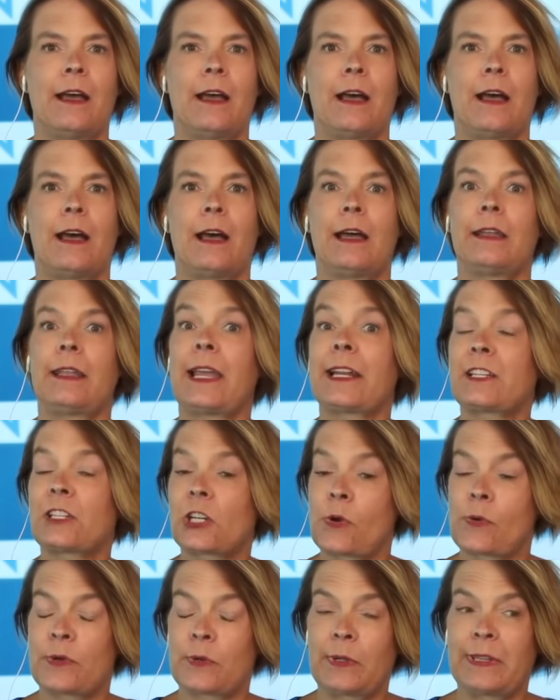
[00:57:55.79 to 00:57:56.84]
I'd like to
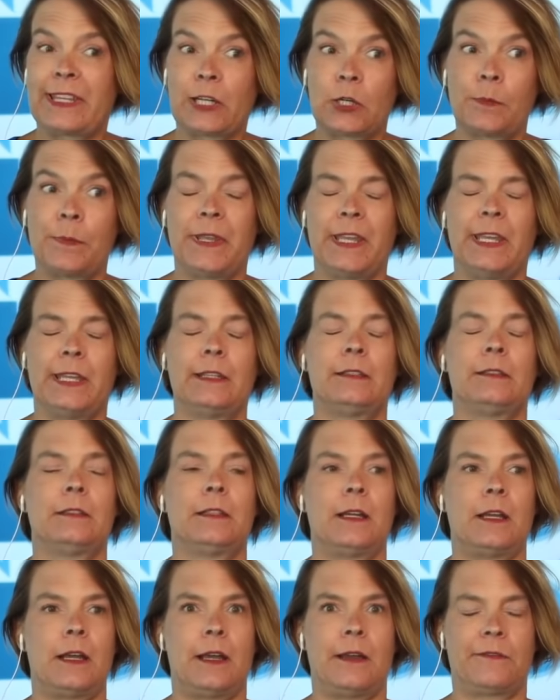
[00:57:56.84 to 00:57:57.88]
go into a little bit
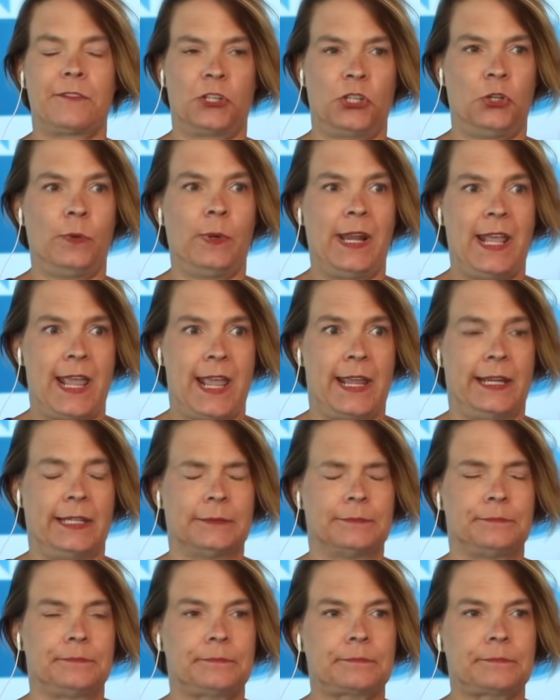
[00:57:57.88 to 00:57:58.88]
of Q&A.